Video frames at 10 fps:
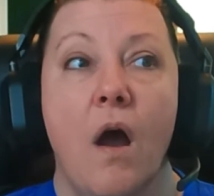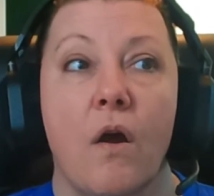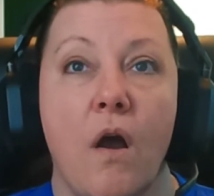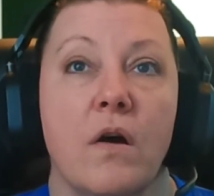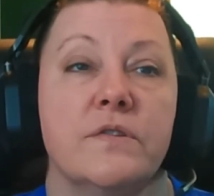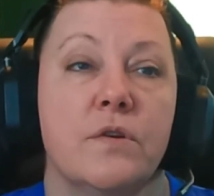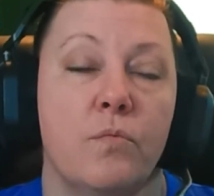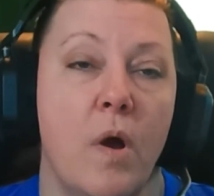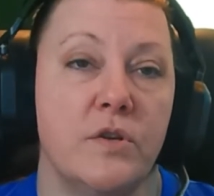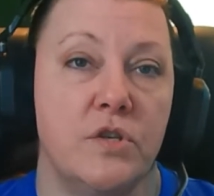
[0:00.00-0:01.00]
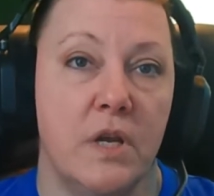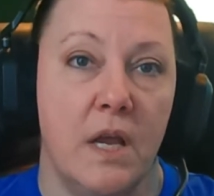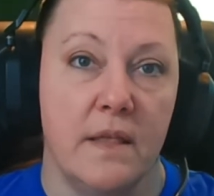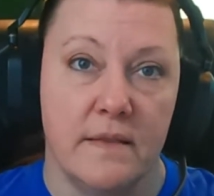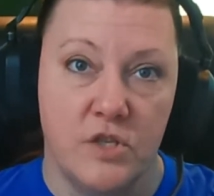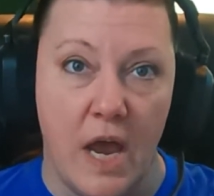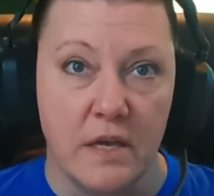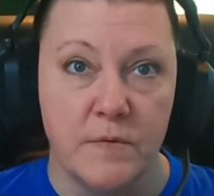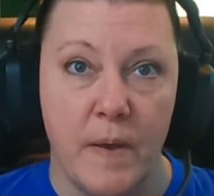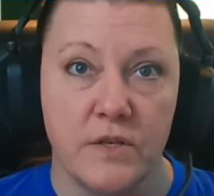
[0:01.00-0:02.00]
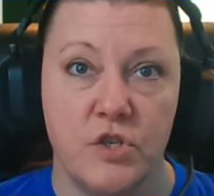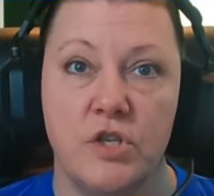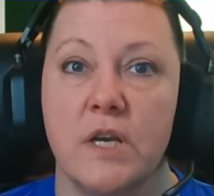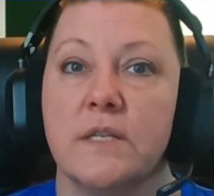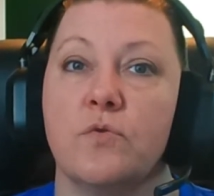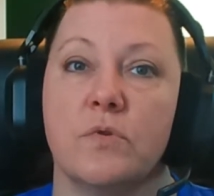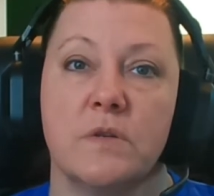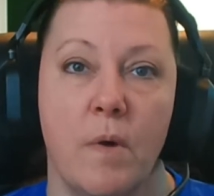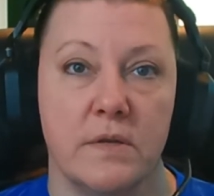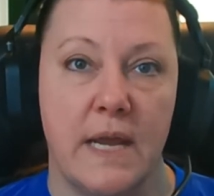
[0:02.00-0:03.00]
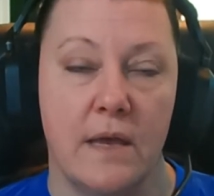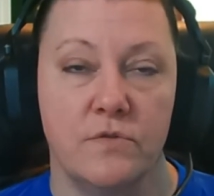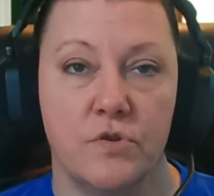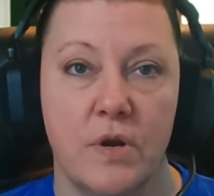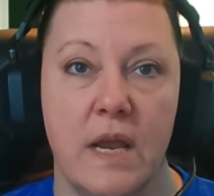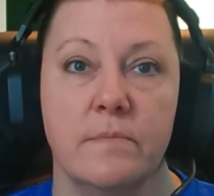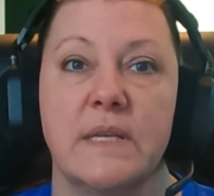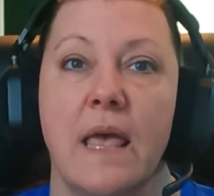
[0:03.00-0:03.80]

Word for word: are also watching Jack's Box Chicks or Small Town Dreams,